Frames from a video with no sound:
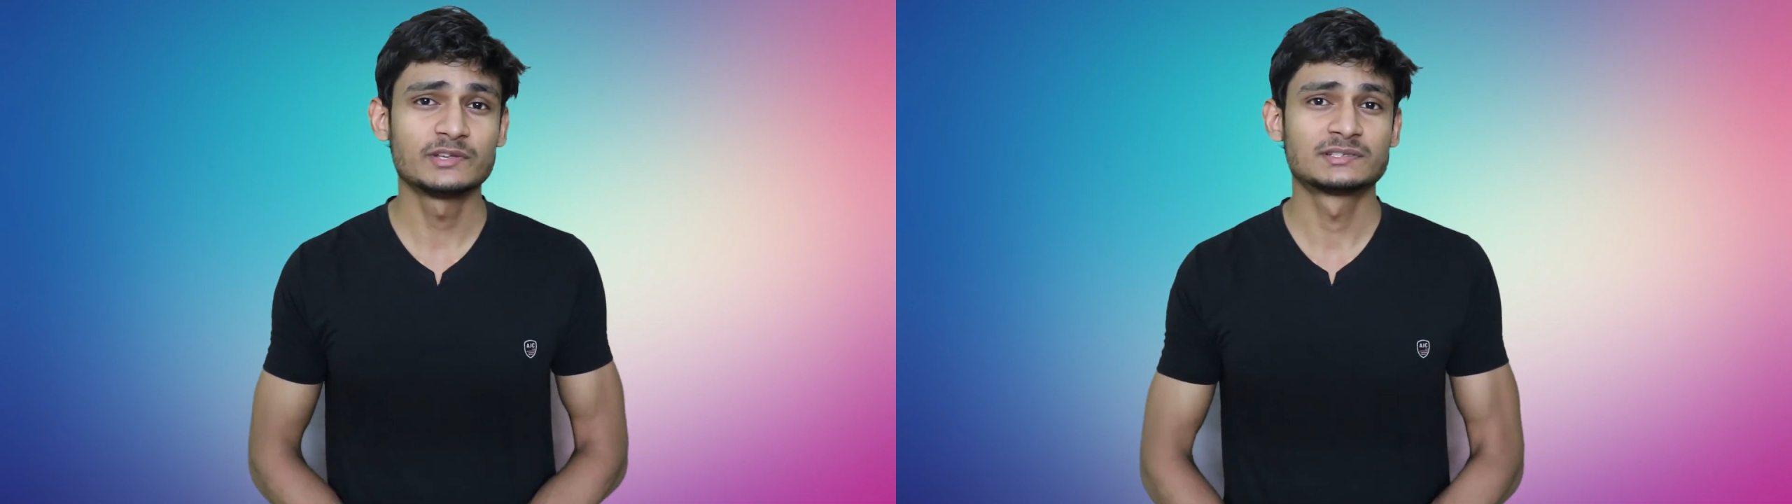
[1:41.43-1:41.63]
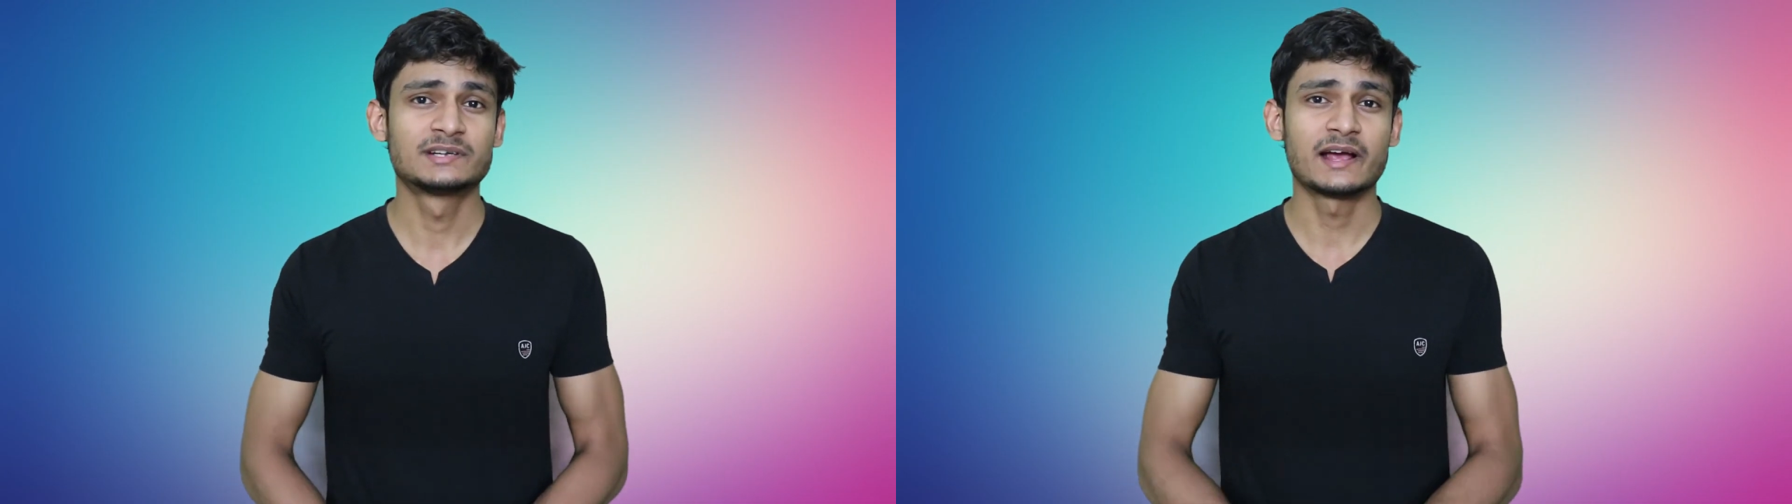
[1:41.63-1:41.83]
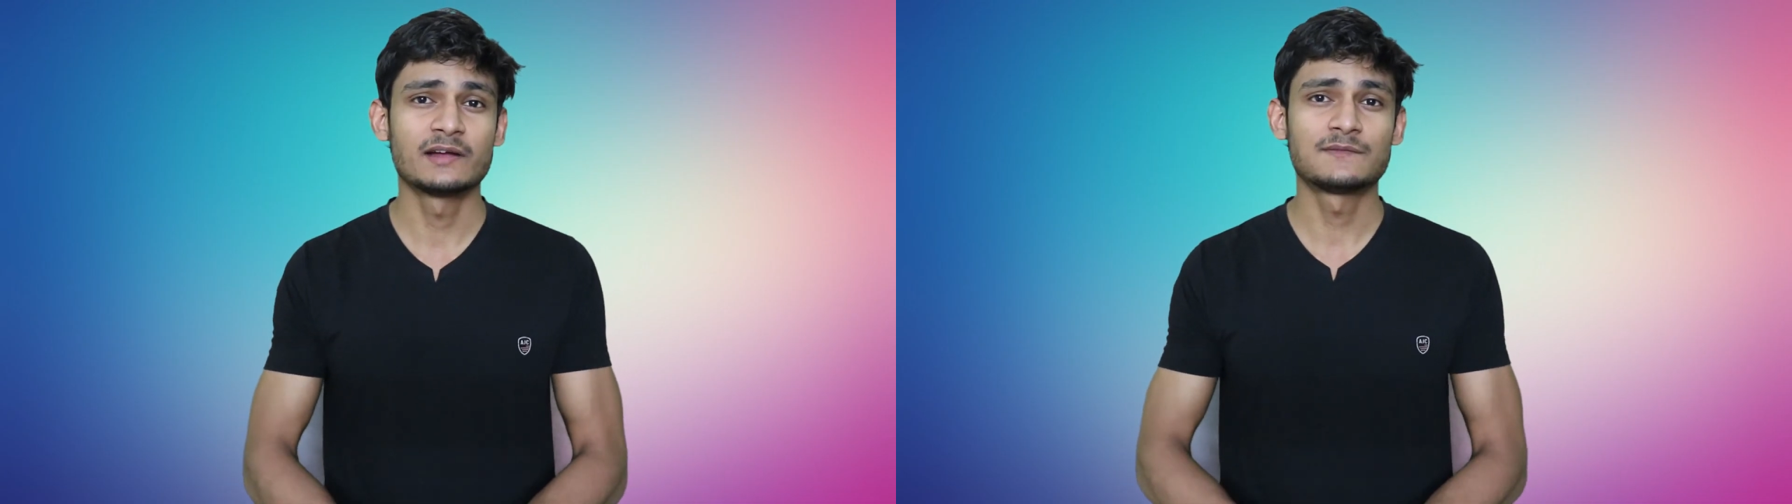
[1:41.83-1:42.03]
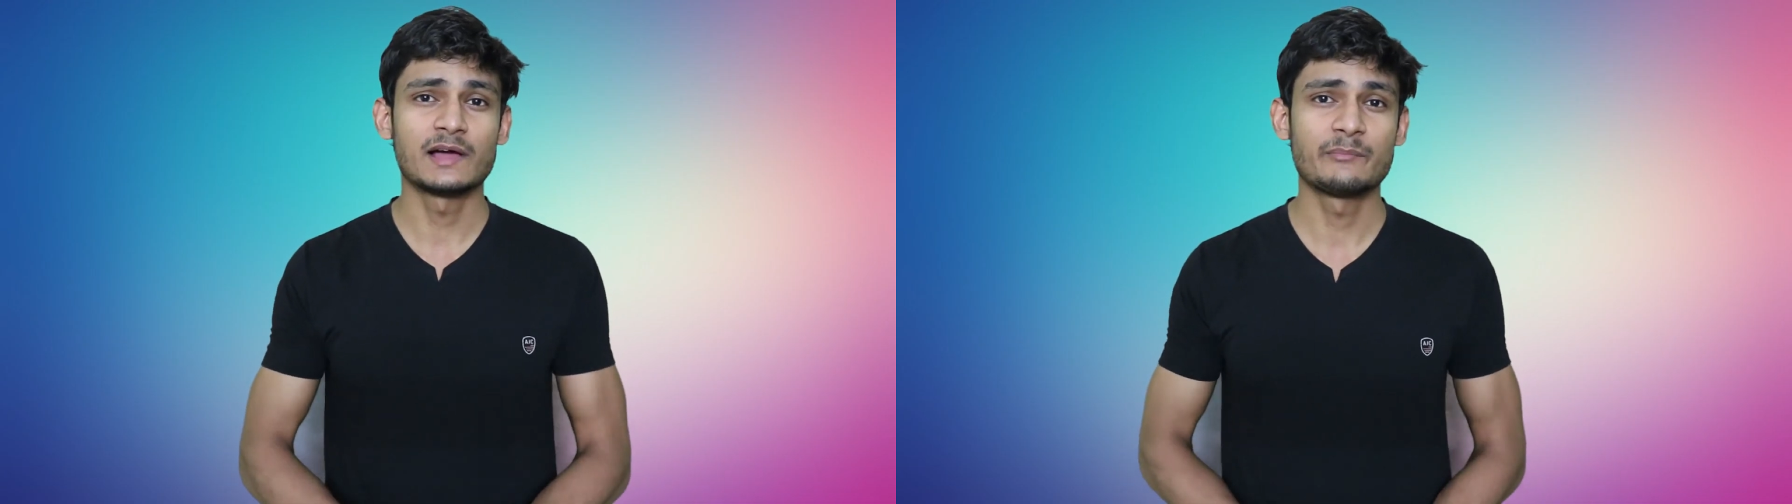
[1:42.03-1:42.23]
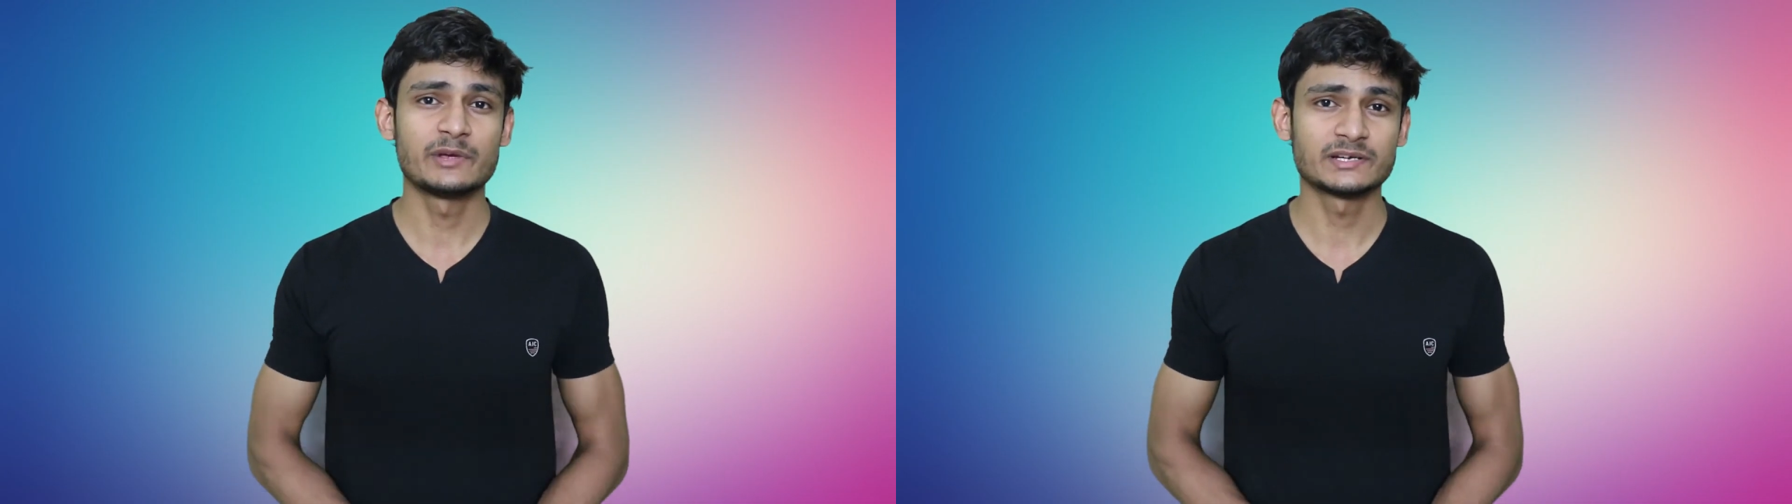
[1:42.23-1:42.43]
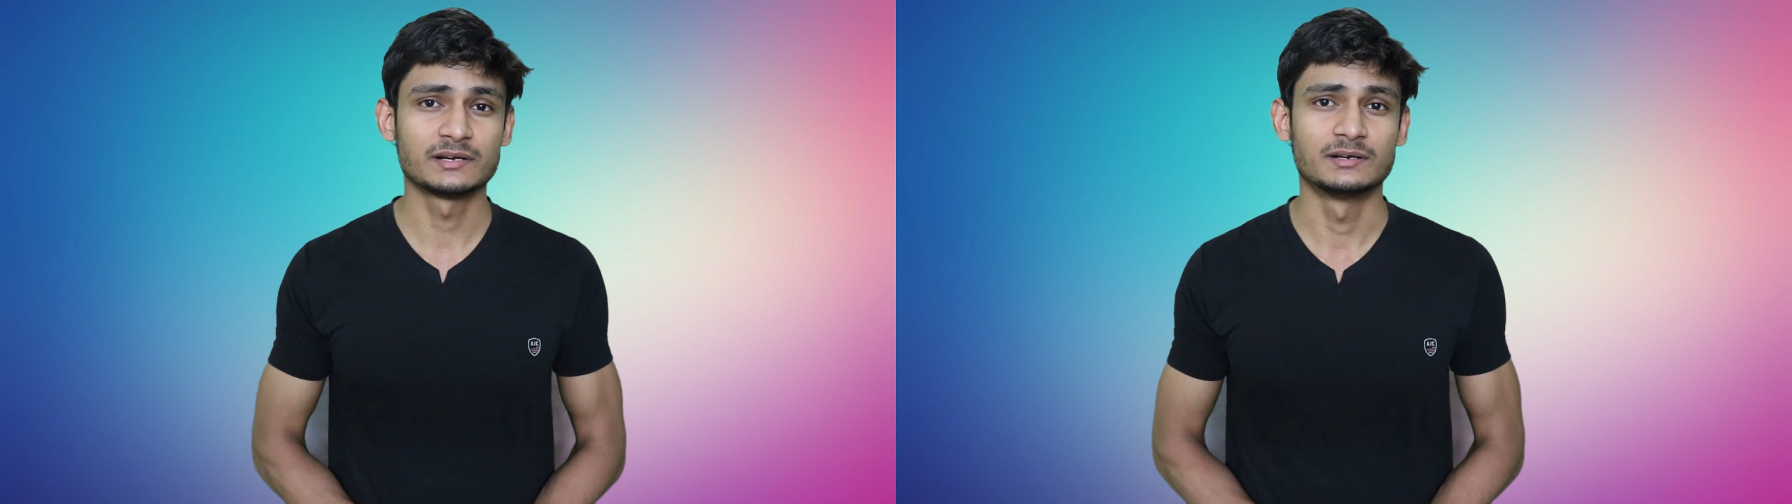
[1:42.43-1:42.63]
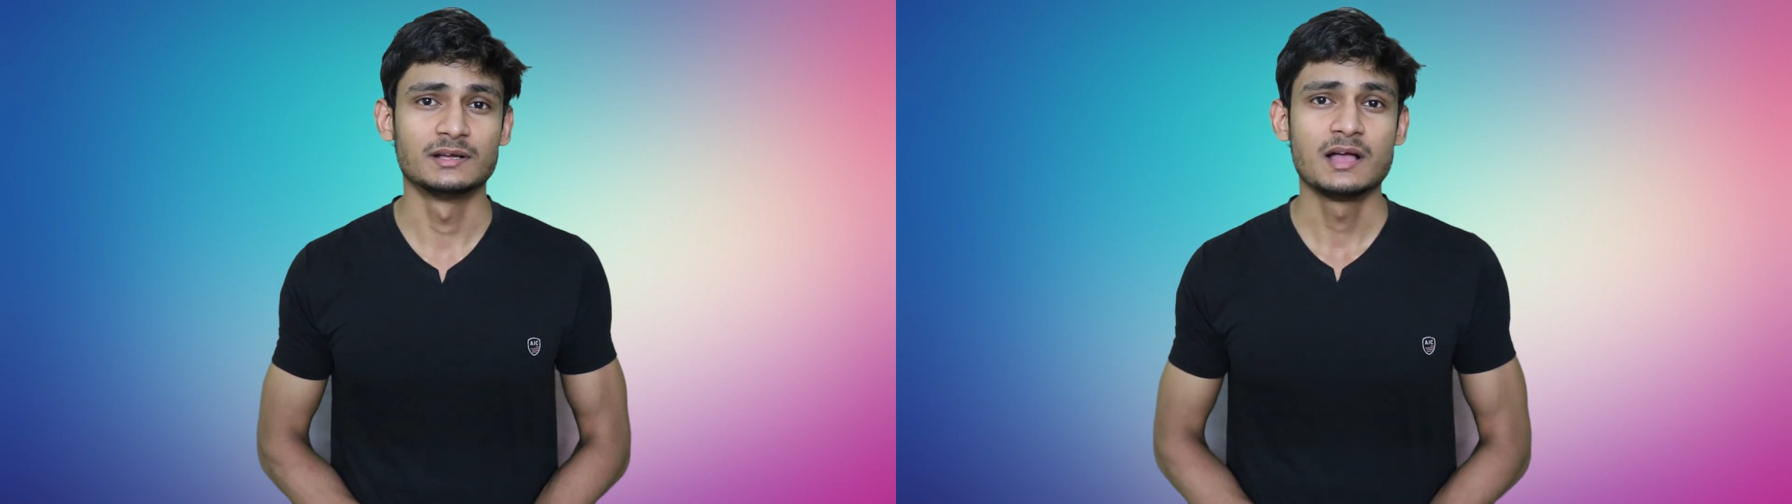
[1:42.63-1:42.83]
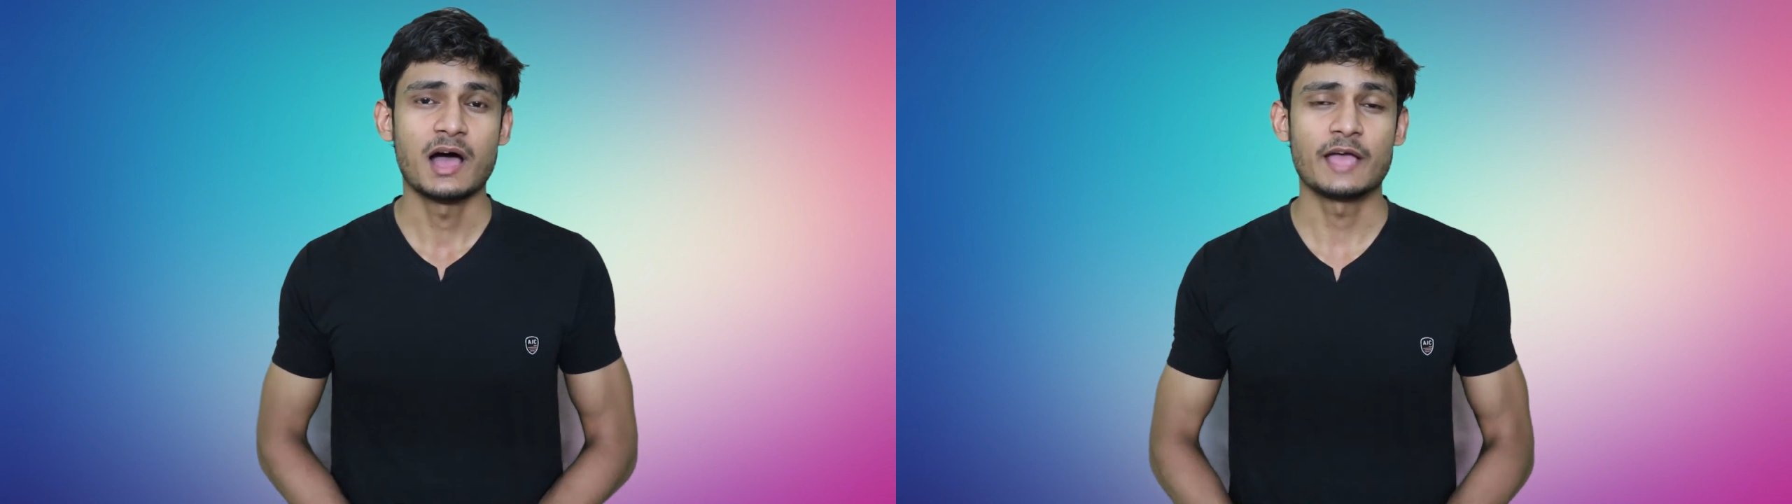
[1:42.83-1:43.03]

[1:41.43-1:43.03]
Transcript: this Dragonfly mission.